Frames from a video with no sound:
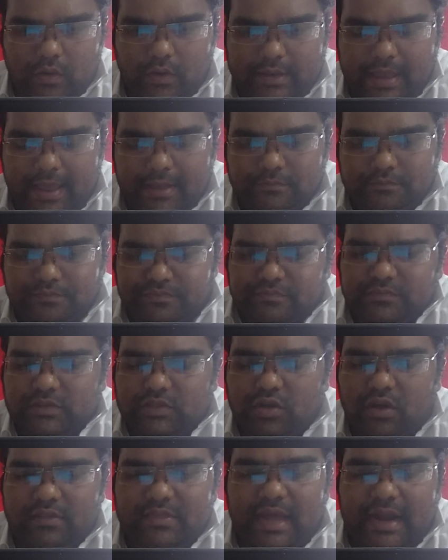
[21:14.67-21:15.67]
Okay,
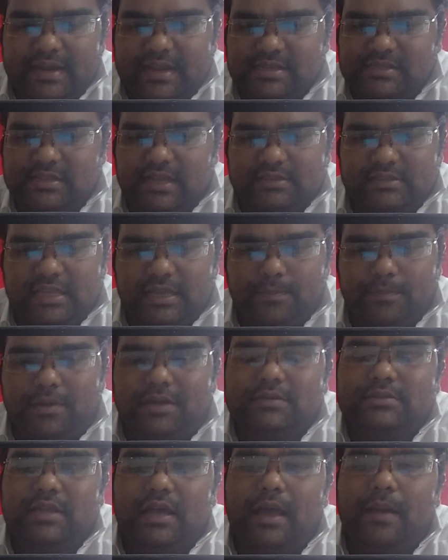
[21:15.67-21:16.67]
so that is nothing
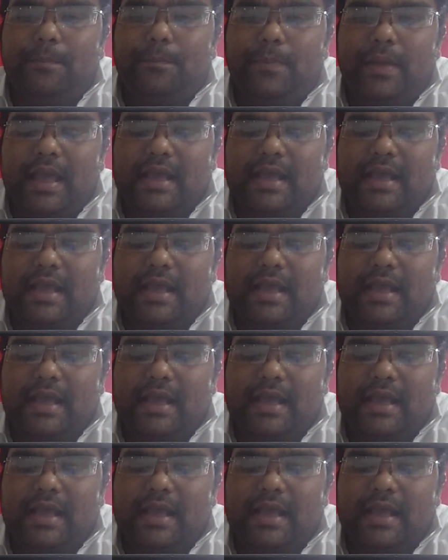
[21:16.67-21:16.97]
but the